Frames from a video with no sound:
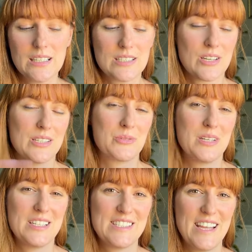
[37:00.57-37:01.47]
So I just
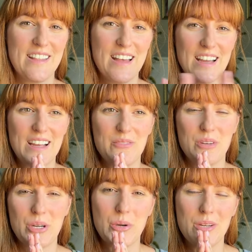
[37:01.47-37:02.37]
wanted to say that I'm
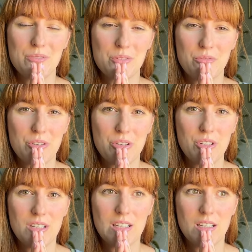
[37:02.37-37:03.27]
very grateful for
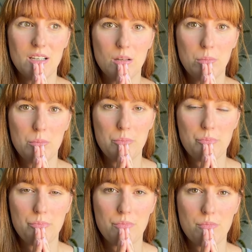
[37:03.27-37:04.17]
um,
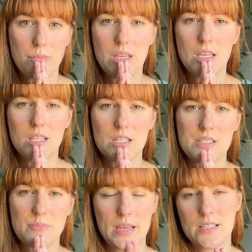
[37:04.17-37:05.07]
being in these
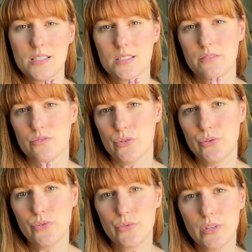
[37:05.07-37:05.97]
spaces of
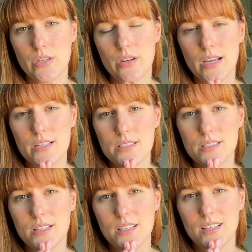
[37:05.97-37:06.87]
truth with you guys
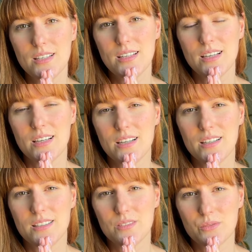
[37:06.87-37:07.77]

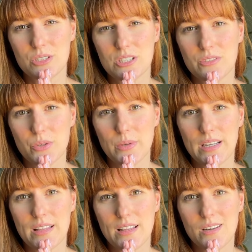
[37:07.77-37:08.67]
in whichever
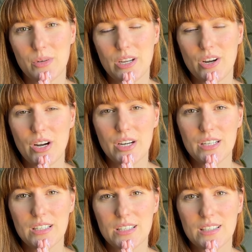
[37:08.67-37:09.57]
way that we are.
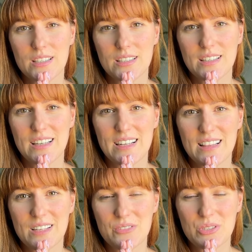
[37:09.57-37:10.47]
And I
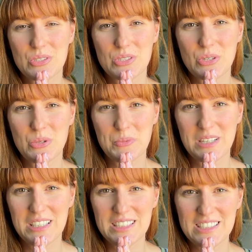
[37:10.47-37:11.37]
love you so
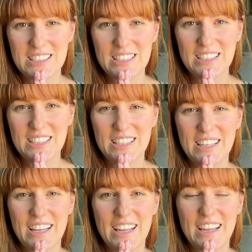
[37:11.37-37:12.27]
much.
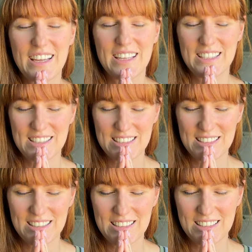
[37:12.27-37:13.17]
And
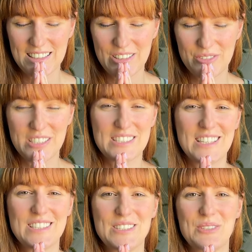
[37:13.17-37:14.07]
hopefully I'll see
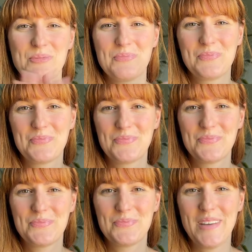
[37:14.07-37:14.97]
you soon.
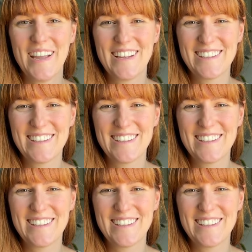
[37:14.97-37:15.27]
Bye.